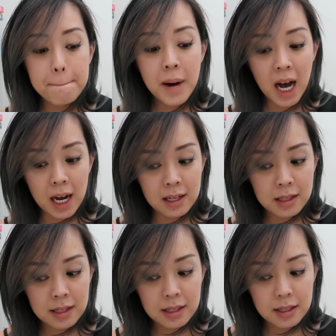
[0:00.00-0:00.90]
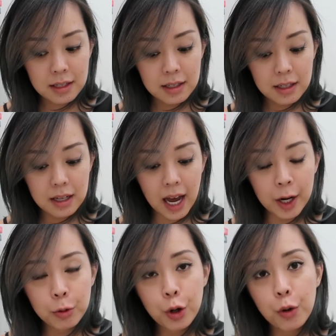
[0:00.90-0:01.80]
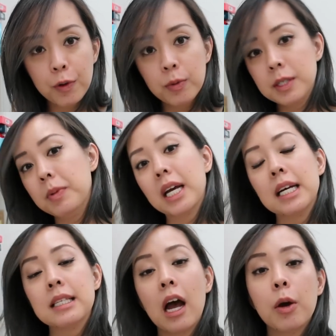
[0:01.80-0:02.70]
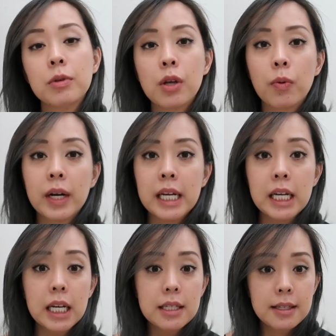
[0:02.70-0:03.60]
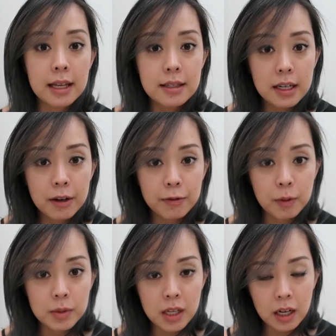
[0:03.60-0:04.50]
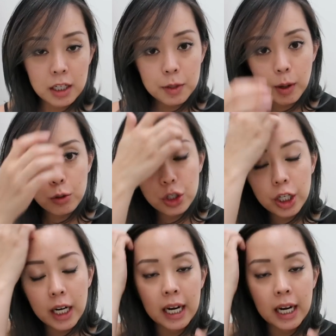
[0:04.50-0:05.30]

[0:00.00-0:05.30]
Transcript: but I don't know if it was because I was already sensitive from sun exposure,